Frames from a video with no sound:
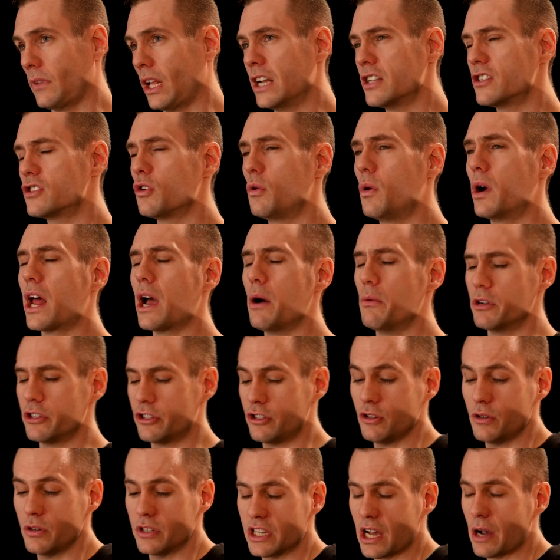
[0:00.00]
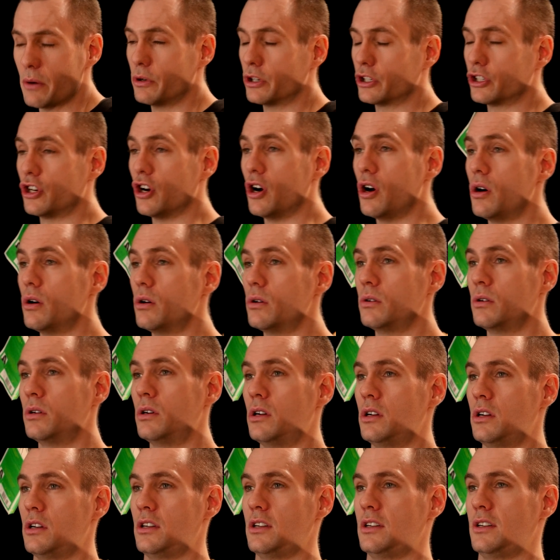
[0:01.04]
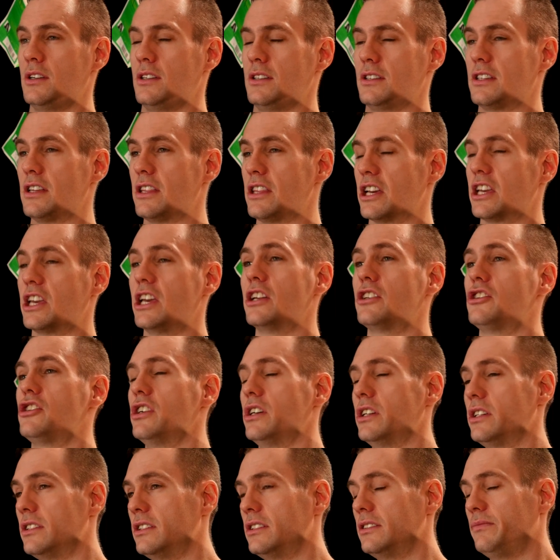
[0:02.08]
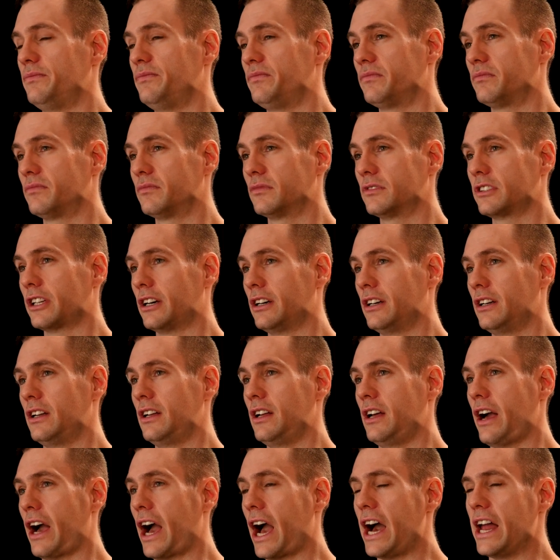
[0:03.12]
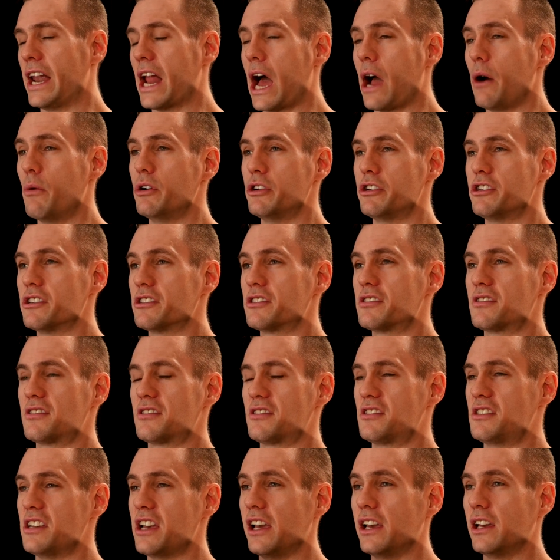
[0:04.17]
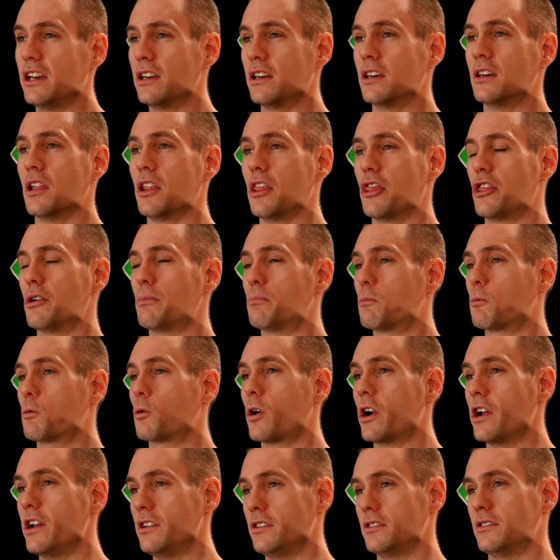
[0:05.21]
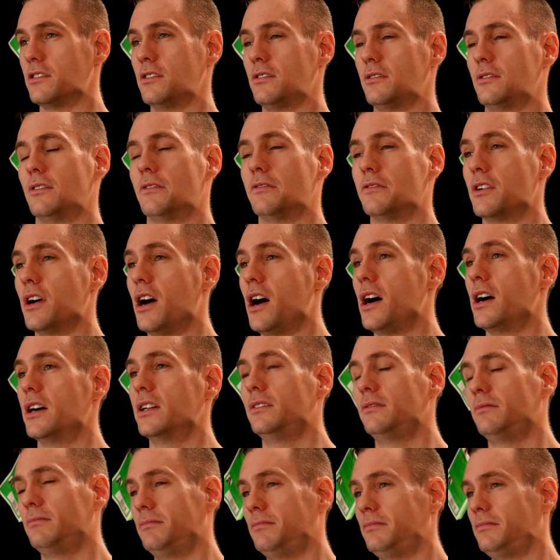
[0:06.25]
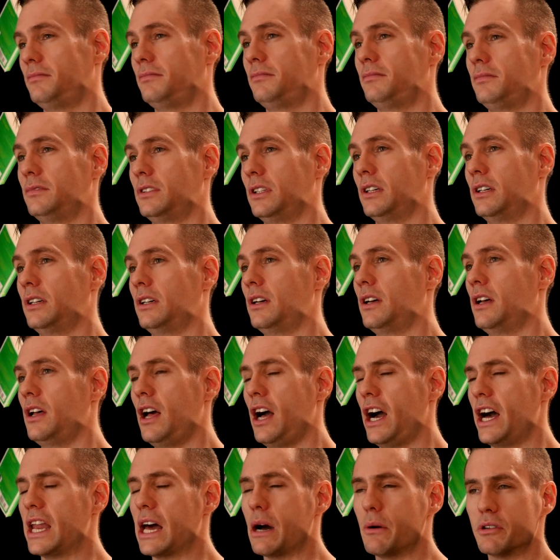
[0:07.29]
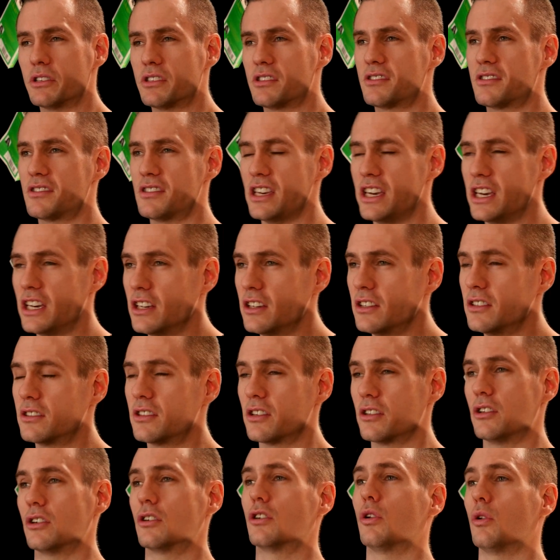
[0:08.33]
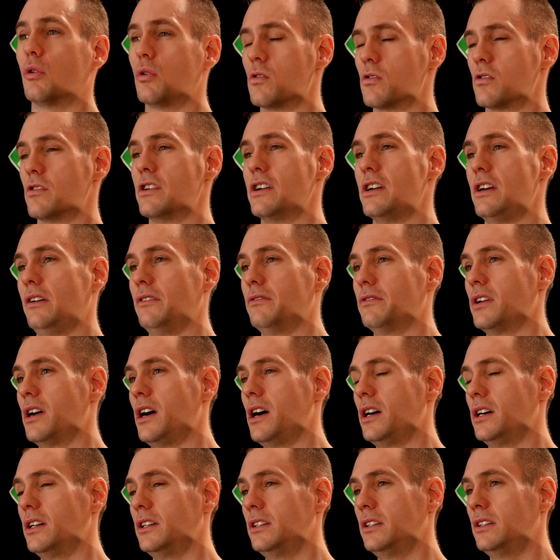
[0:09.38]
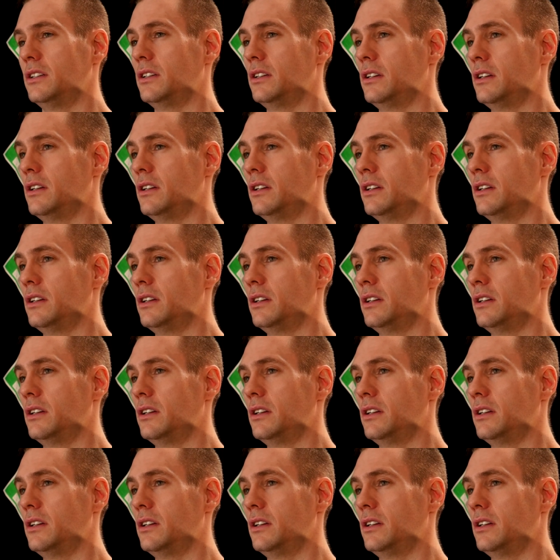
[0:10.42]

And so what I would do is I would go to the kitchen and I would just sing the praises of God. And I would sing to the glory of God.